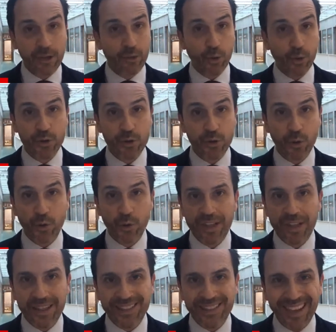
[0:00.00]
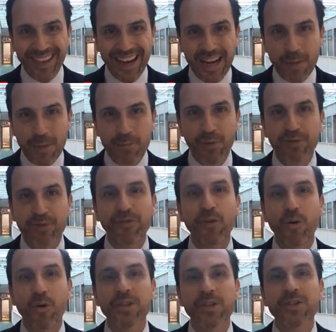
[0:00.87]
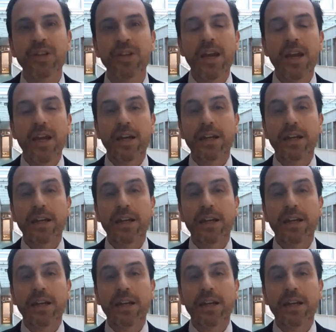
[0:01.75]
and also on their daily performance,